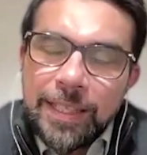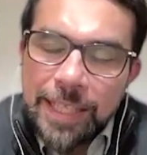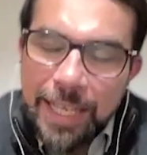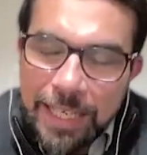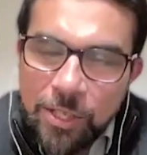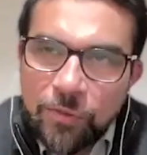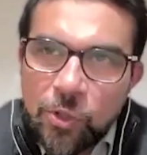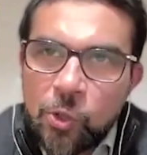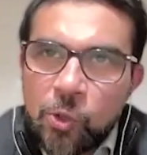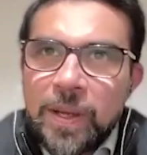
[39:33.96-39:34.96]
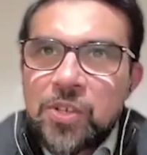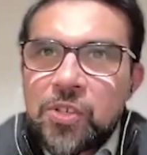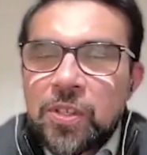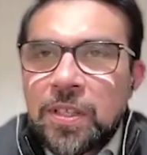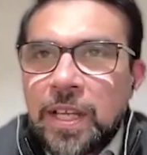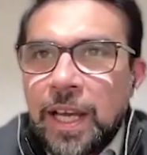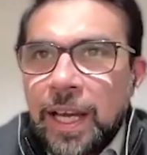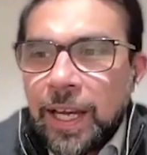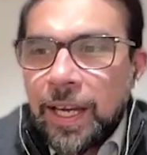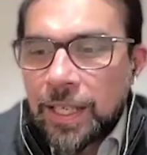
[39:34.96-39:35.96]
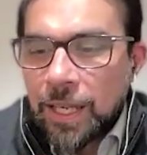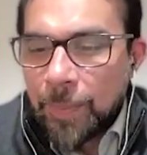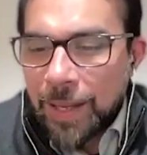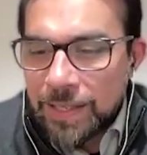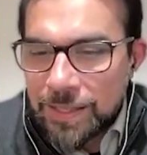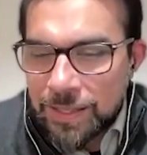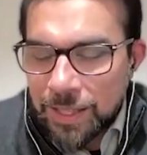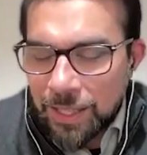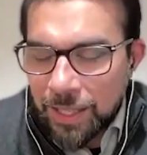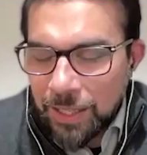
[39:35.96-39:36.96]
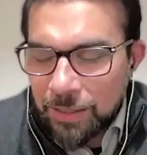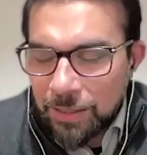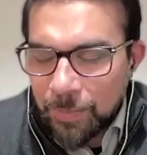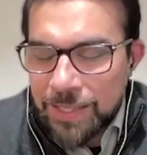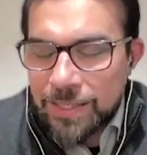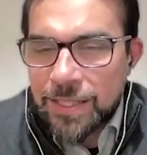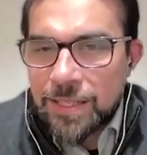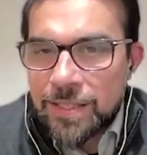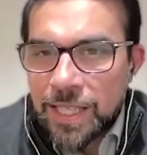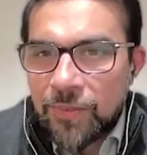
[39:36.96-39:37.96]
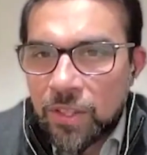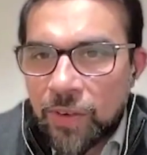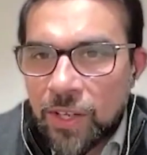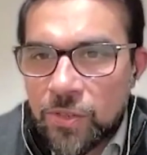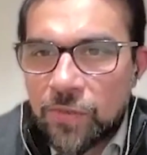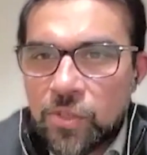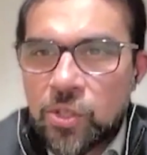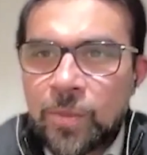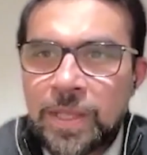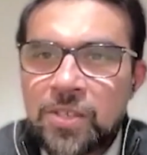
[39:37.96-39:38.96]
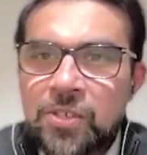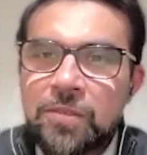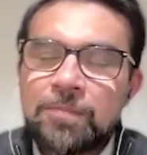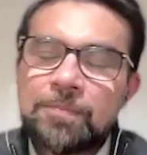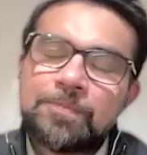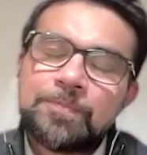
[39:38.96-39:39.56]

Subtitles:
the ending of the occupation and Palestinians given the right to self-determination?